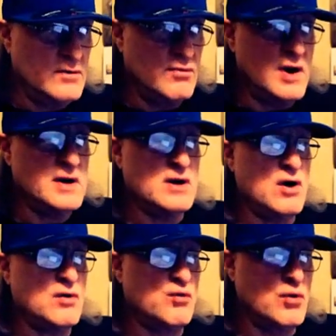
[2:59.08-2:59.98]
running
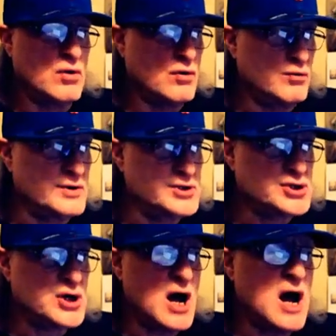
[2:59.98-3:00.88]
our world with
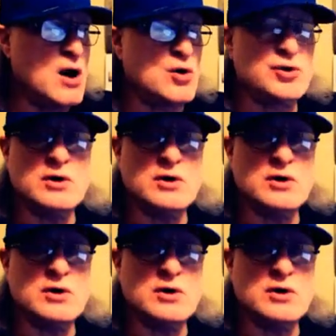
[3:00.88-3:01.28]
child